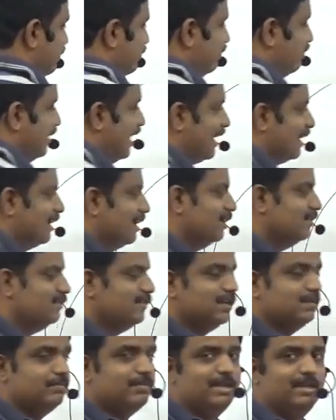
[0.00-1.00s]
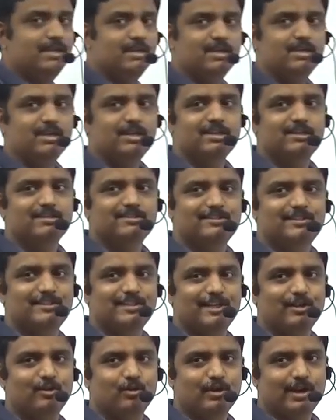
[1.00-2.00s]
my angle will be
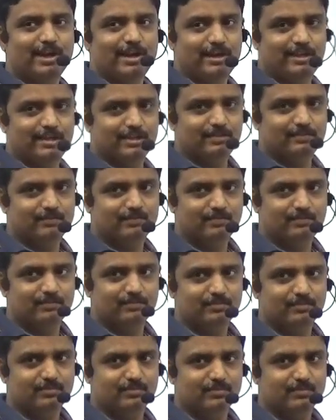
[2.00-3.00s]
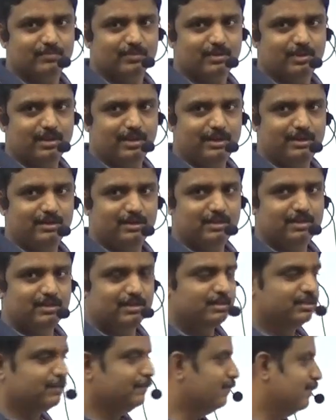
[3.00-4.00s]
0 radian. Correct?
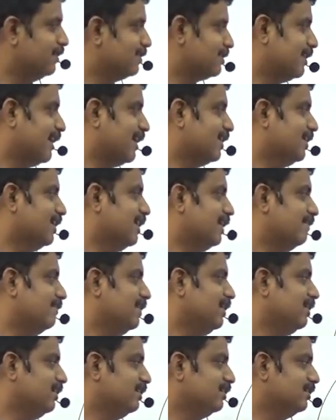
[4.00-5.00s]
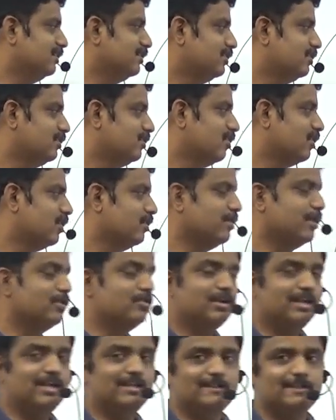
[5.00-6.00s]
The first angle I will talk
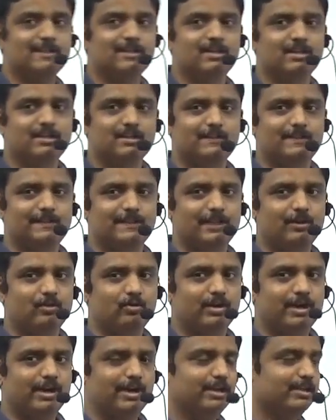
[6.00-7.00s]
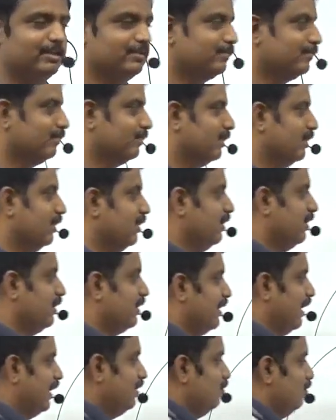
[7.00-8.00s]
about is 0 radian.
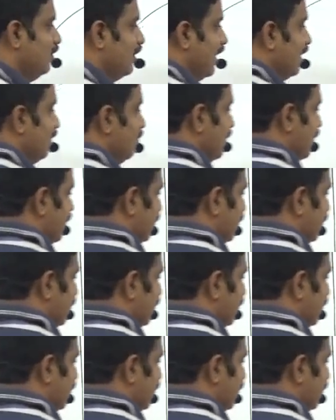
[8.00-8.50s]
Can you tell me